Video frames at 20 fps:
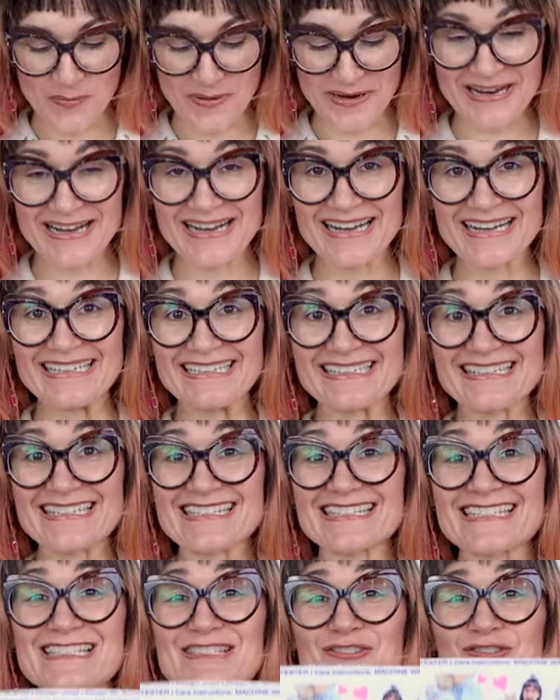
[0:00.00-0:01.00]
Oh my God, this
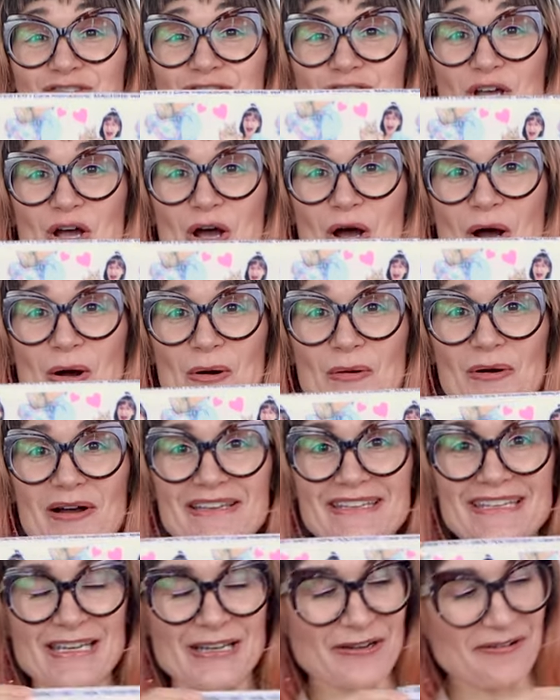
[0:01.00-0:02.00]
is so
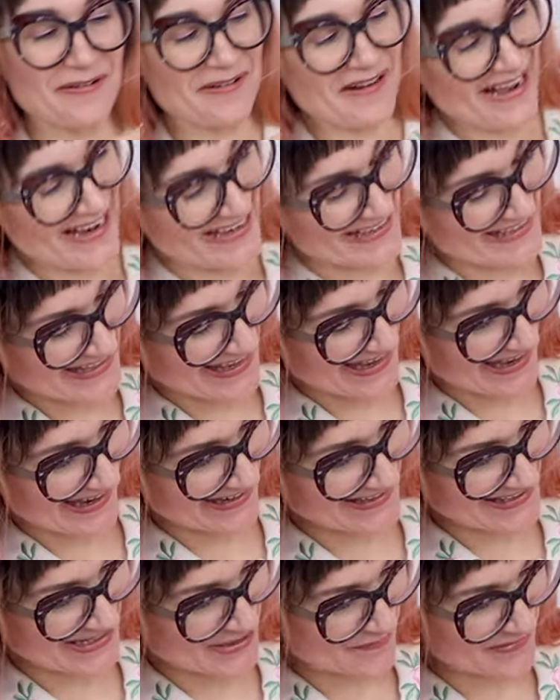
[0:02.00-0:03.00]
cute. I
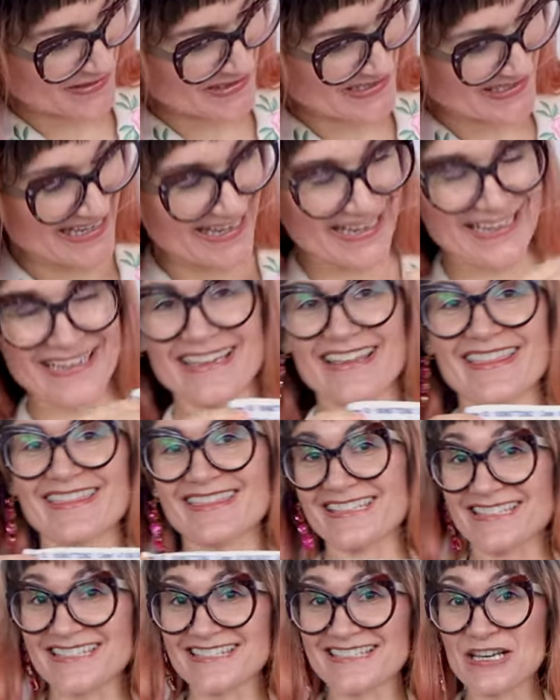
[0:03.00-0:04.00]
can't even take it.
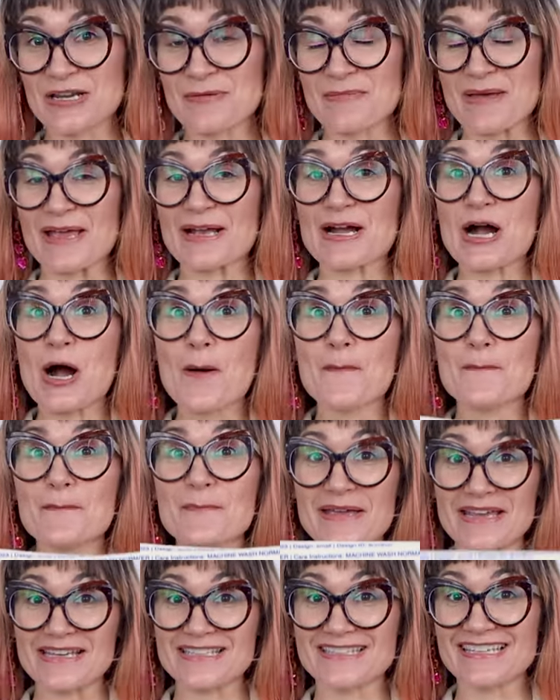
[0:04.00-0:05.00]
This is gonna make
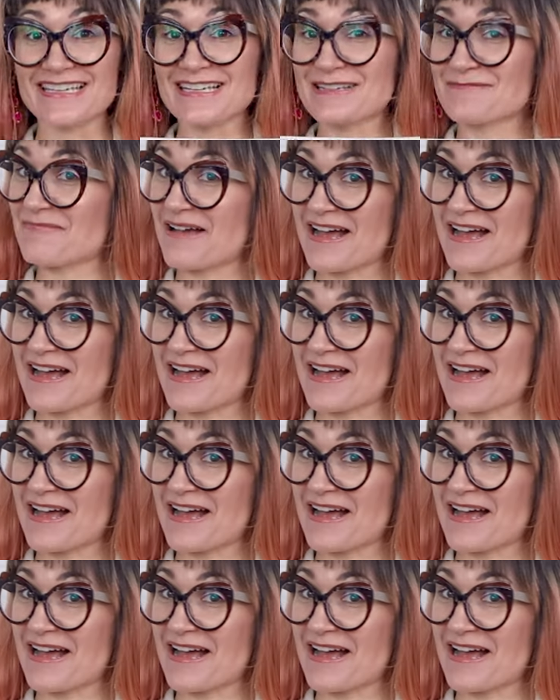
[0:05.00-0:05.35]
amazing